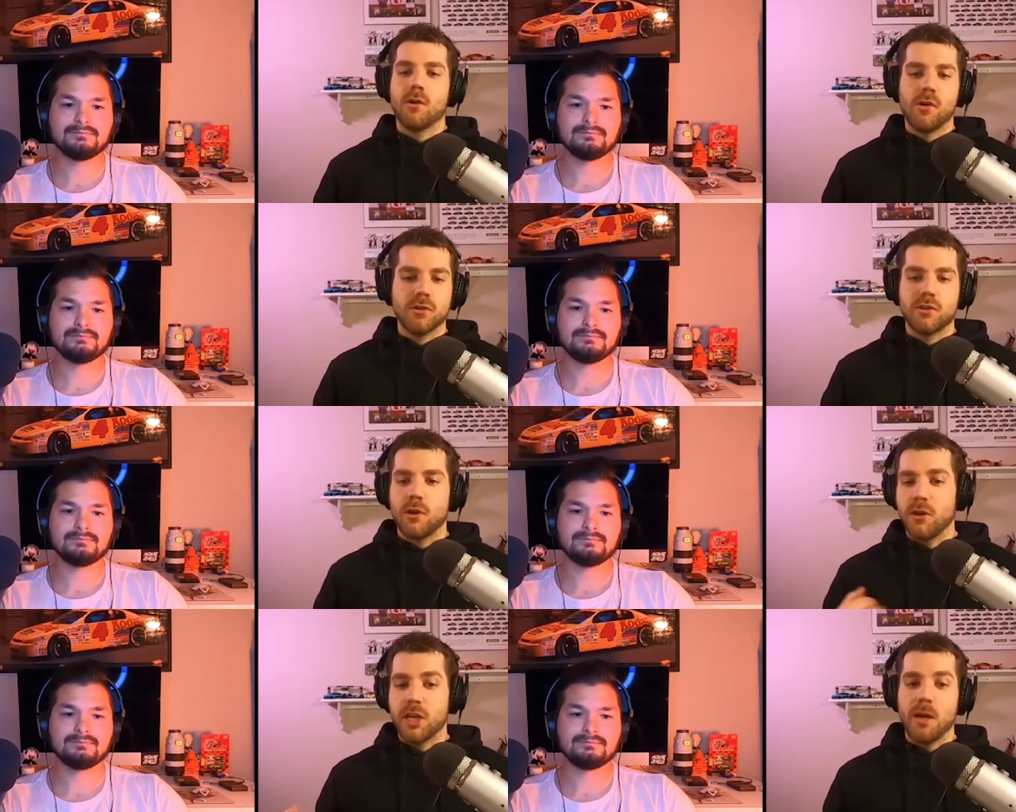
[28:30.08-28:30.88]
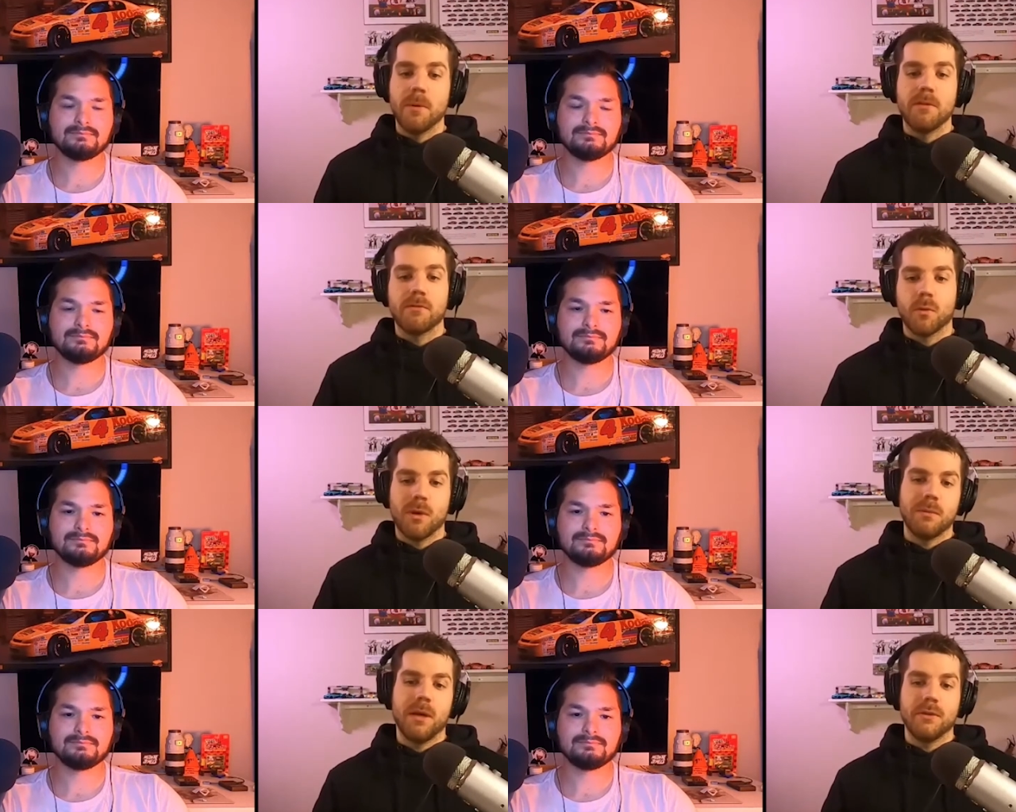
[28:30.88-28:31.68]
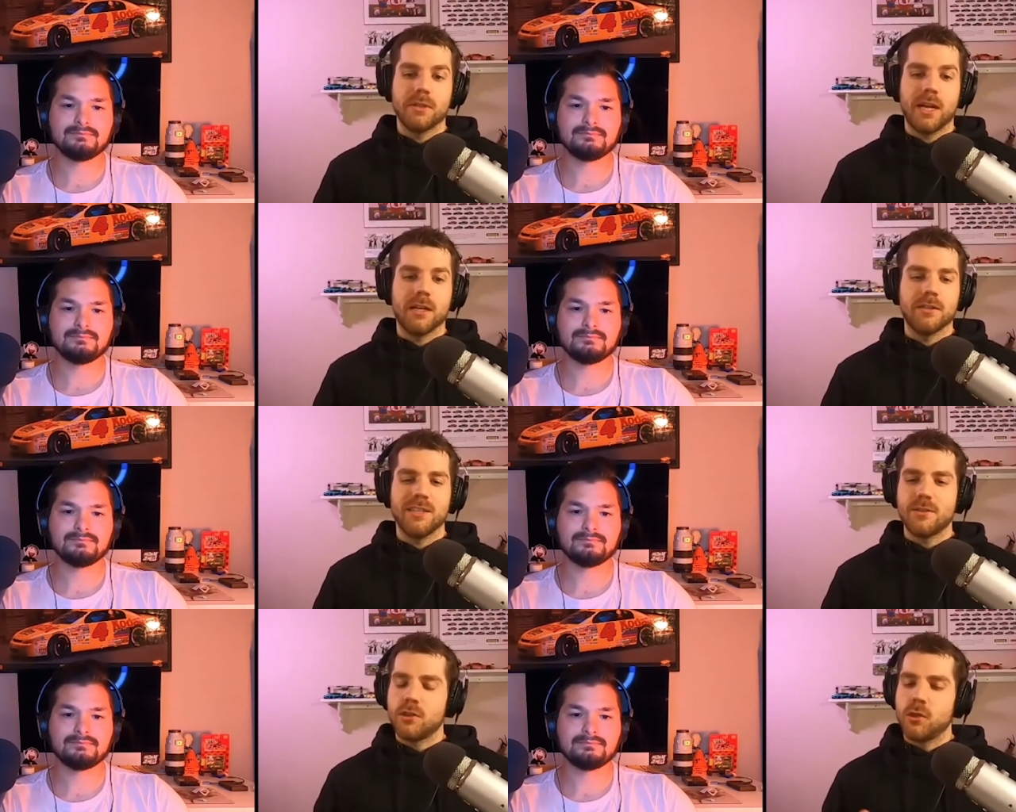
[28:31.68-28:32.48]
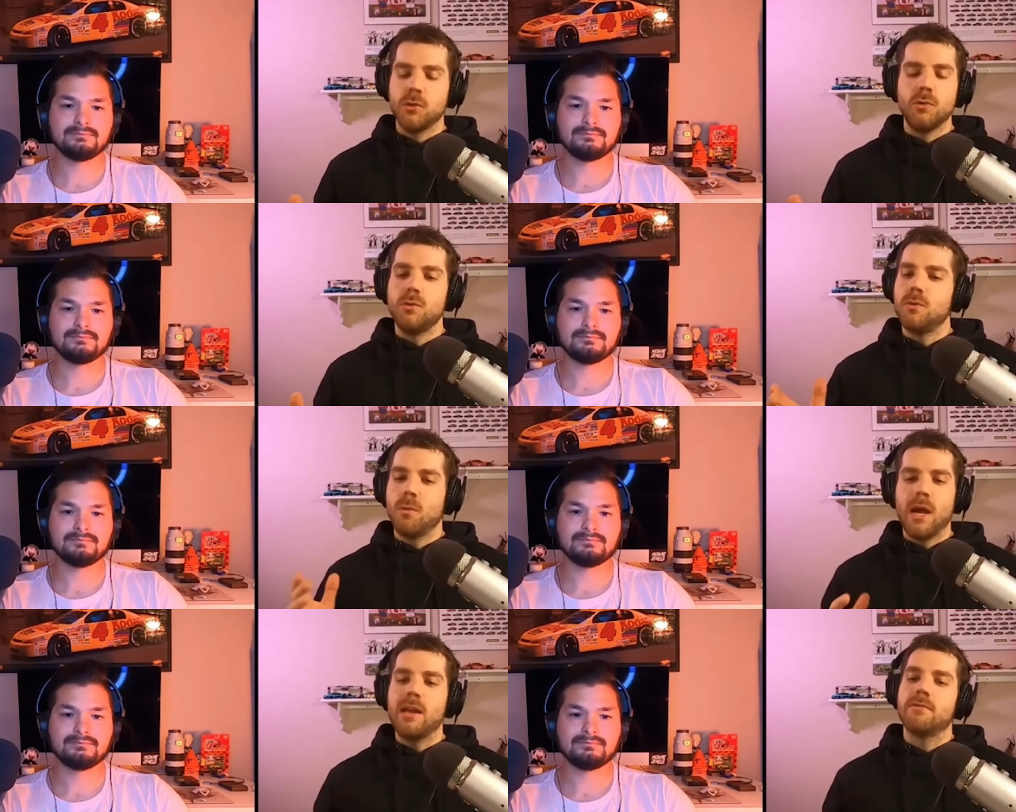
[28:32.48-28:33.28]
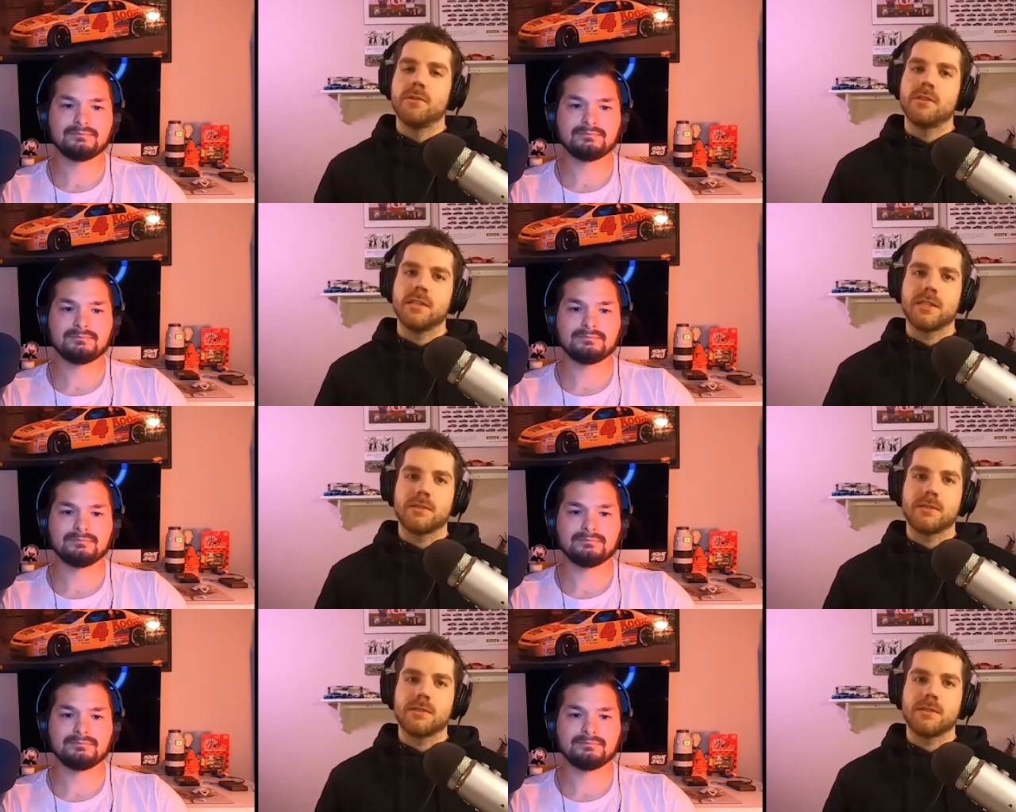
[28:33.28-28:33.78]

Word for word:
Speaker 1: all starting to come in for wet weather tires. It's too wet for slicks